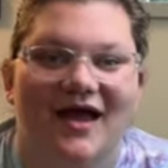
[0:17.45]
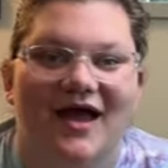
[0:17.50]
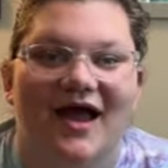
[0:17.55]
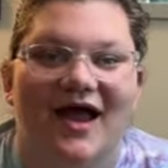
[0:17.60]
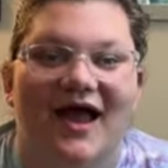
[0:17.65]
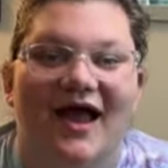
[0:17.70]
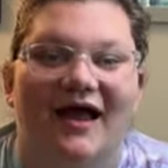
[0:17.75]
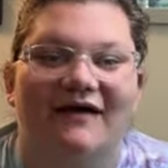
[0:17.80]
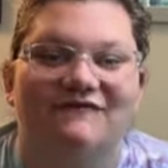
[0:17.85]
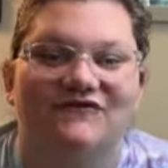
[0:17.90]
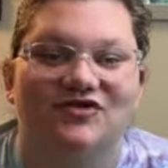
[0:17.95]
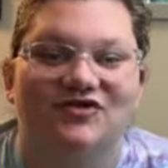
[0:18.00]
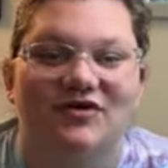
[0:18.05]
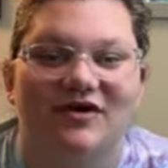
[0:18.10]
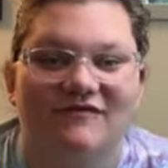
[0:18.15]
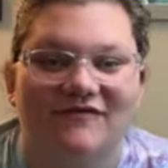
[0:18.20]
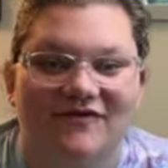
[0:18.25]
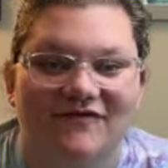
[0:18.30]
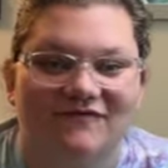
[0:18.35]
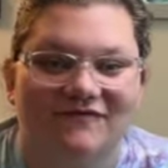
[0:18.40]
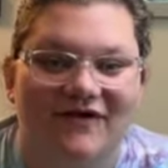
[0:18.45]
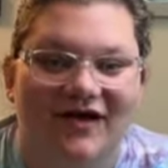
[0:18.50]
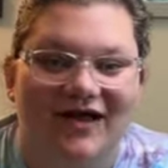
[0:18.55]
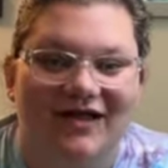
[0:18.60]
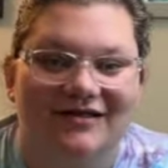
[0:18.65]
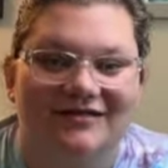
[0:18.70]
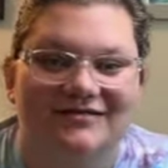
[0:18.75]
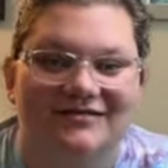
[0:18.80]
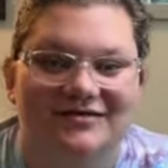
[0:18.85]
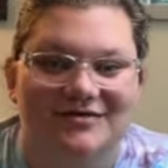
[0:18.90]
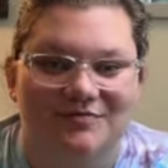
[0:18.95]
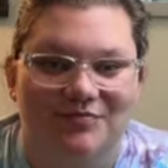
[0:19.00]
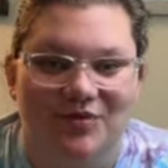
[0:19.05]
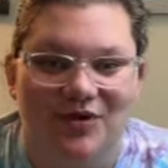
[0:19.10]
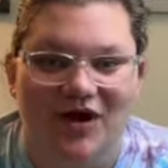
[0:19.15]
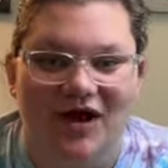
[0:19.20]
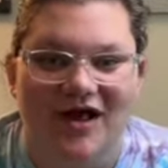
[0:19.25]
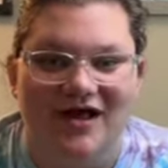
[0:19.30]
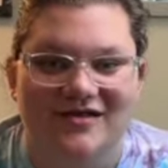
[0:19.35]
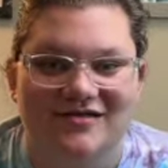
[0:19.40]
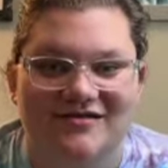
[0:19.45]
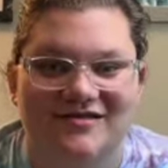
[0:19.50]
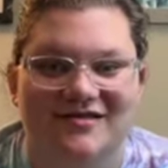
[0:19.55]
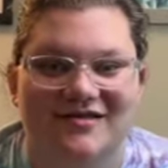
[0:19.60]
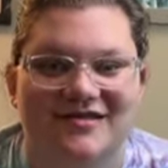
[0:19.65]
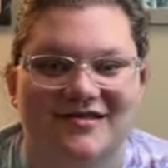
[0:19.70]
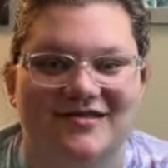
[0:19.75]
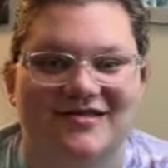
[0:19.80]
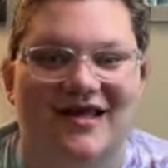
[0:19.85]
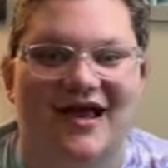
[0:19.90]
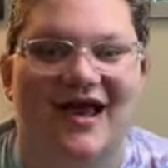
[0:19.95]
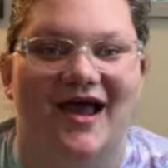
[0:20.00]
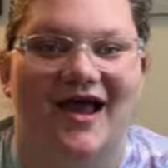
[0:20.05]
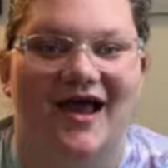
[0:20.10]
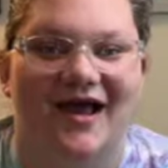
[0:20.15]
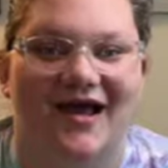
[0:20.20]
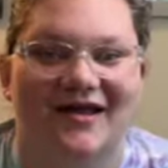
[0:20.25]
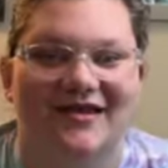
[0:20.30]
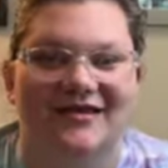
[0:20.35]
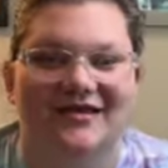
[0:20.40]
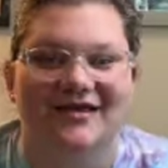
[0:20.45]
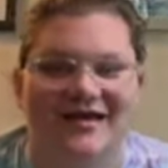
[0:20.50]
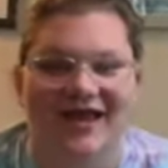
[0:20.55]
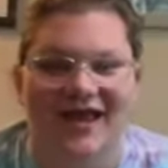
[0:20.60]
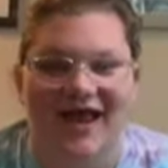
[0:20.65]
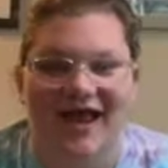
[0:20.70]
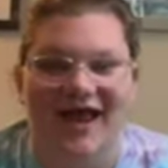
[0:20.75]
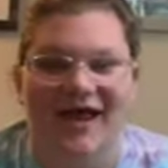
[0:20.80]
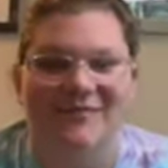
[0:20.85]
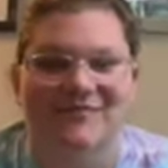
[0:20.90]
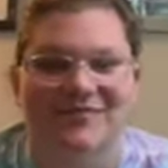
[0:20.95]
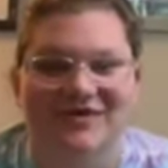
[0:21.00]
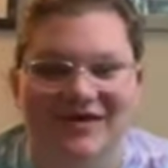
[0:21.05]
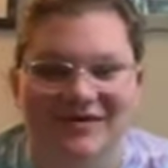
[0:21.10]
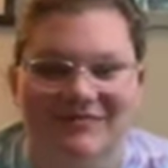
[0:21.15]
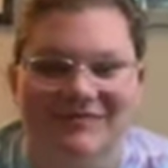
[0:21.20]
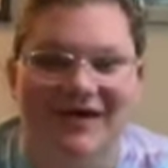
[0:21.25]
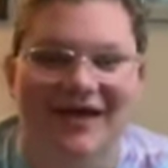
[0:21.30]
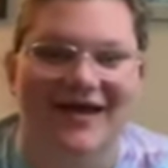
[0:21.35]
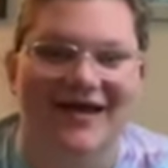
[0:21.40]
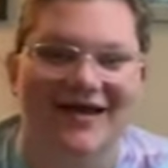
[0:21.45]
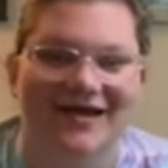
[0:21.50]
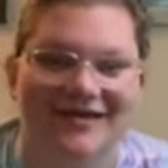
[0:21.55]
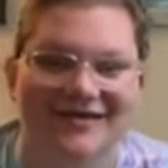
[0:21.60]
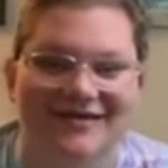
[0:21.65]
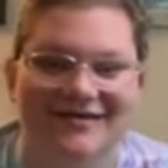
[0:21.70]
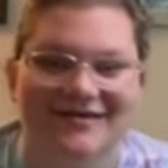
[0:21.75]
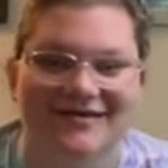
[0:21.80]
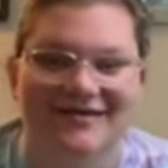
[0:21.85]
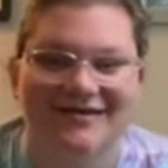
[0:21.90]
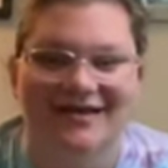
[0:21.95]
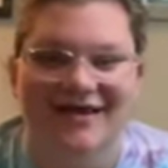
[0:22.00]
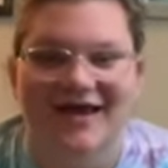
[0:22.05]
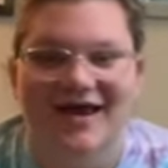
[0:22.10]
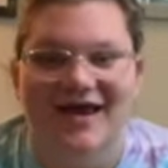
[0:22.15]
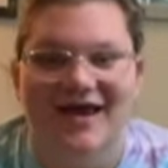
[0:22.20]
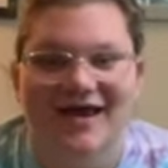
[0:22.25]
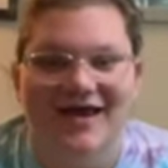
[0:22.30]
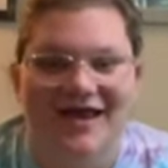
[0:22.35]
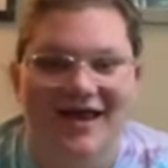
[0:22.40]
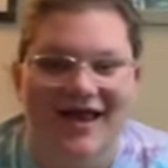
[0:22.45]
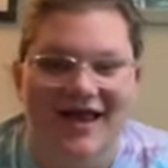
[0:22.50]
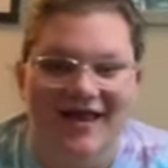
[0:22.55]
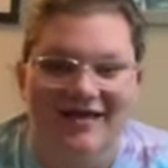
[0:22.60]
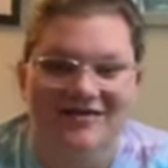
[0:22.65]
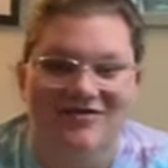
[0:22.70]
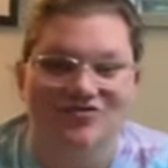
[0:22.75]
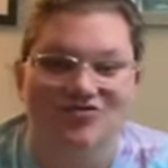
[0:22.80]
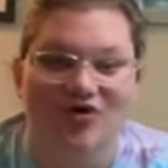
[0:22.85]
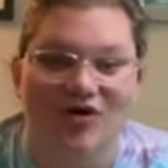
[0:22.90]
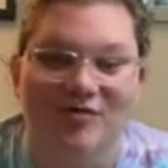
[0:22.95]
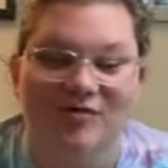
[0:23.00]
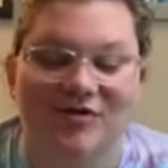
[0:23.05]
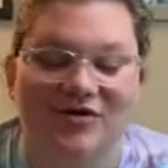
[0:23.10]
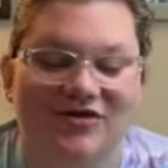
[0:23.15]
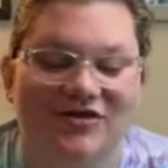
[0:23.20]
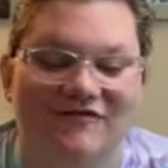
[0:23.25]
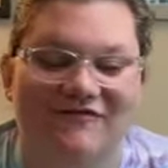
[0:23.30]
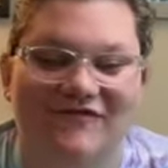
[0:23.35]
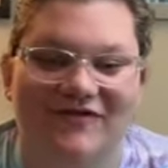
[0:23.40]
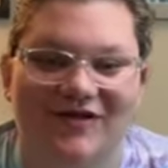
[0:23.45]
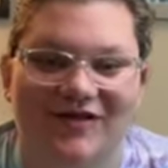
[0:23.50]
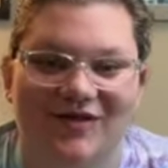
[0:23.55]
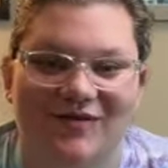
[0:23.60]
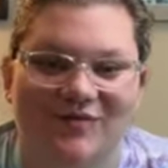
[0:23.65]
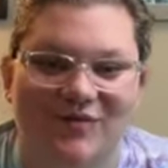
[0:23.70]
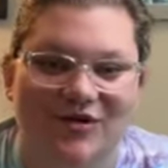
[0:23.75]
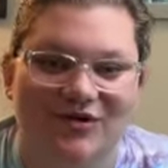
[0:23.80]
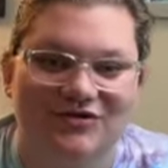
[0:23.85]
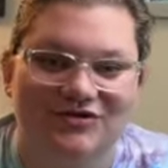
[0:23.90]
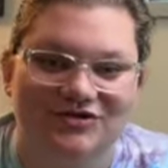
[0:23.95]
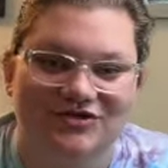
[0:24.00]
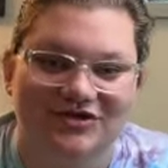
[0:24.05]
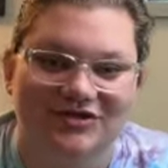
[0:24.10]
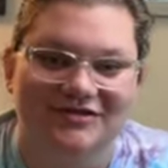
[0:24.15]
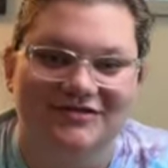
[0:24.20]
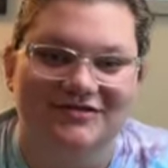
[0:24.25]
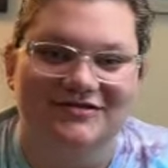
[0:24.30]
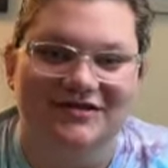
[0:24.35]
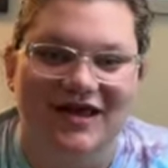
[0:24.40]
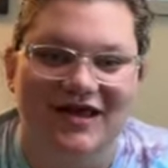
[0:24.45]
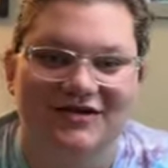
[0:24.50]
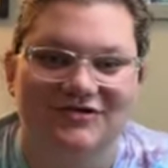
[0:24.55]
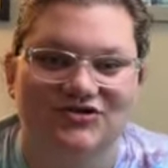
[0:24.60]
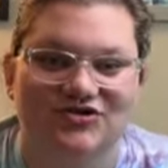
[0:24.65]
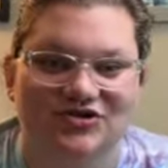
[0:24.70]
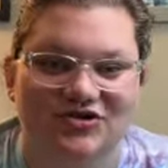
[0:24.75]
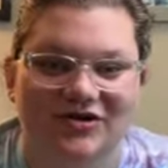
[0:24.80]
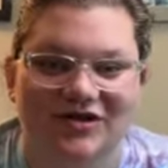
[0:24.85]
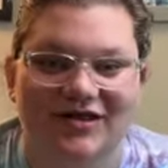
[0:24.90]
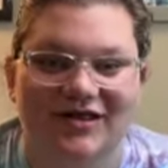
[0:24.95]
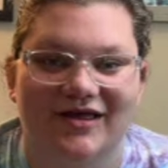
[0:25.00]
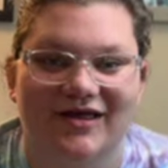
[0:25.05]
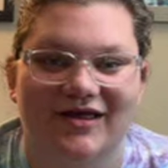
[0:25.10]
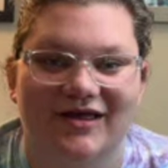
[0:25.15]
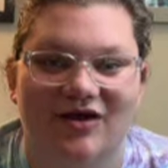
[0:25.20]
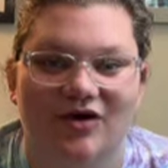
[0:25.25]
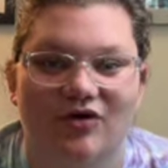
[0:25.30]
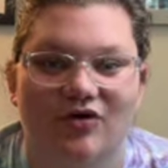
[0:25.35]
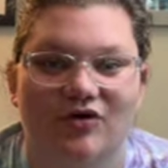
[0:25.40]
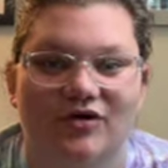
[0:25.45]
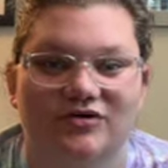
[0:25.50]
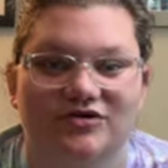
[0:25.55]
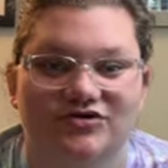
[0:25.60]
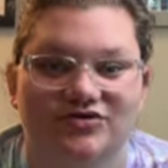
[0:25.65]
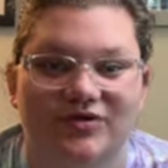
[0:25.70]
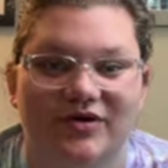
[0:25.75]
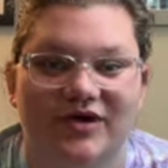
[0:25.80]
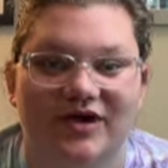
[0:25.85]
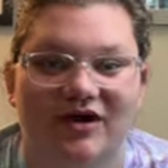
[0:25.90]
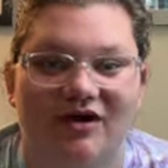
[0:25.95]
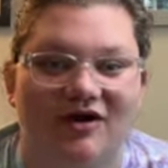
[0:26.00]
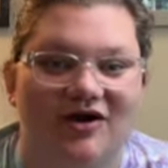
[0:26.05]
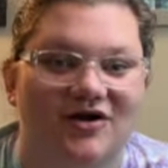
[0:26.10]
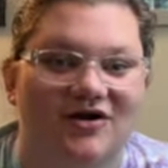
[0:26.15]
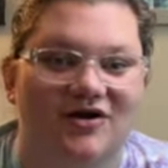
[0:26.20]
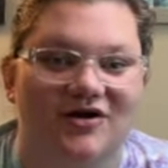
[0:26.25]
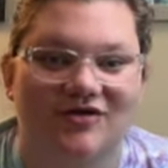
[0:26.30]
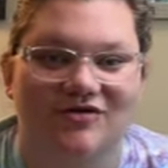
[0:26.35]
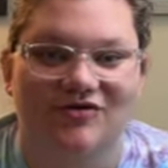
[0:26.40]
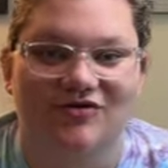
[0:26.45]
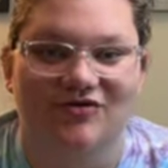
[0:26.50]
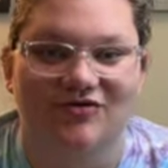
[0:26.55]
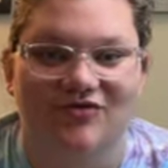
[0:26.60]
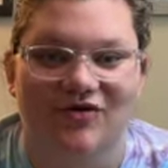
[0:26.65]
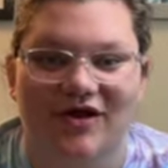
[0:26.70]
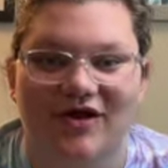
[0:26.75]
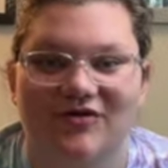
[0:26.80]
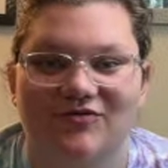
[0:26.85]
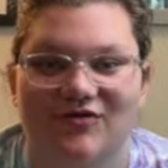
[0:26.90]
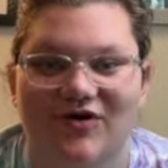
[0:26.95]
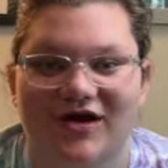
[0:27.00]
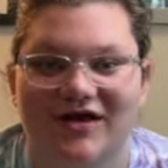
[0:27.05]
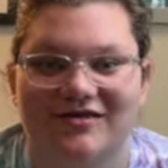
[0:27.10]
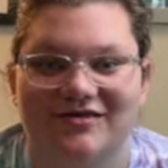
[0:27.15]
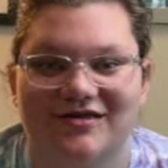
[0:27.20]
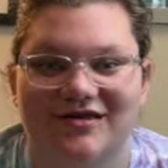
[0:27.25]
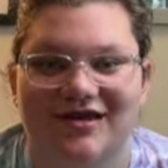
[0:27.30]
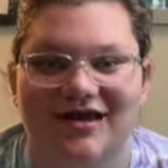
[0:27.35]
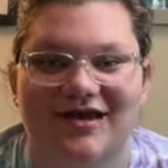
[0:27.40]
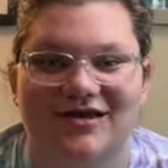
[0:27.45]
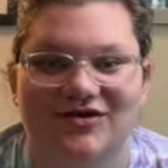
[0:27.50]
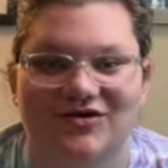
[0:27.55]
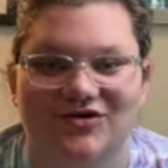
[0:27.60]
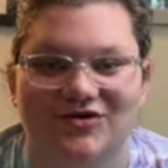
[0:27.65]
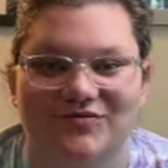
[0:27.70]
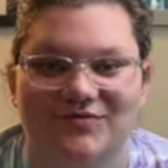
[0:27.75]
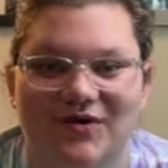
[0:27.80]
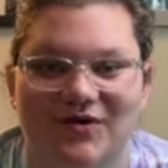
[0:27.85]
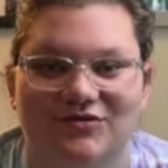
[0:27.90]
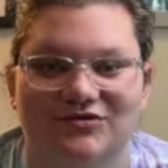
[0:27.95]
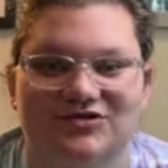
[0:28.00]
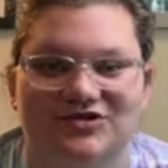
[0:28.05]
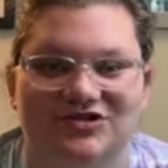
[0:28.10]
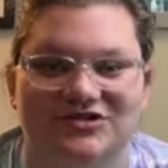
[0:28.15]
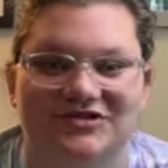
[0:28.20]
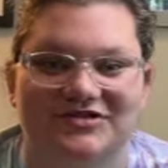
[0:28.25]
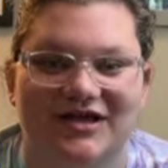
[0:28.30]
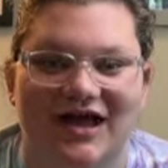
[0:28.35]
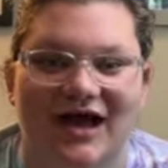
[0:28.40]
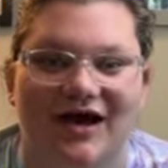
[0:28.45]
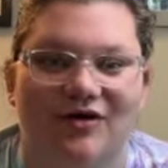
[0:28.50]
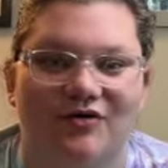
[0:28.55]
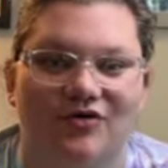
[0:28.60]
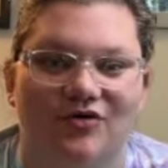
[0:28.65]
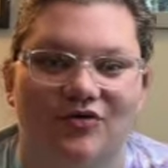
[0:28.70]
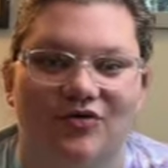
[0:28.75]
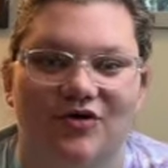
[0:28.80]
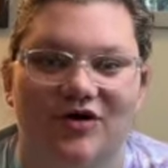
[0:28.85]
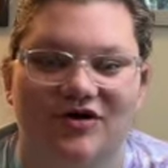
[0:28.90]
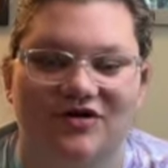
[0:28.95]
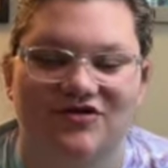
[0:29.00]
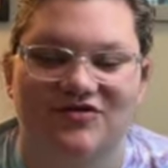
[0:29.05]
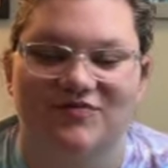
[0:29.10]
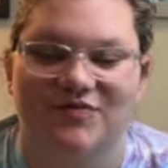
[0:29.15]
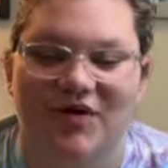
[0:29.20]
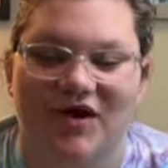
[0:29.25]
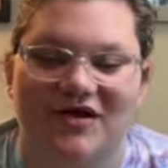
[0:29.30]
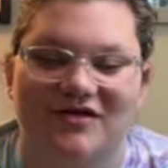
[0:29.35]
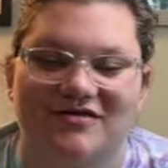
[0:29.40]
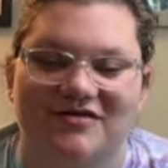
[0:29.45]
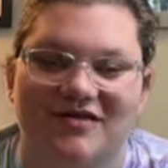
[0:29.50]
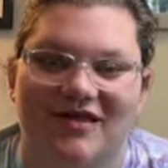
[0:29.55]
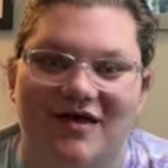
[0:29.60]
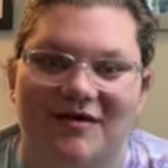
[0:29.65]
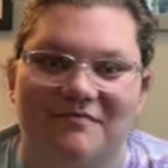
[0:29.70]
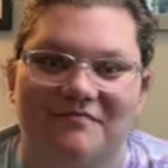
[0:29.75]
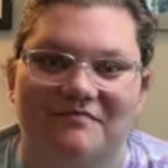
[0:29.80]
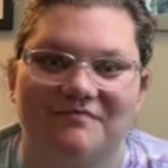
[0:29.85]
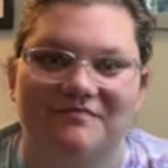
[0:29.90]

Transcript: Have you ever felt depressed, sad, happy, mad? It's normal to feel emotions, and journaling or doing art is a great way to get your emotions out or express them.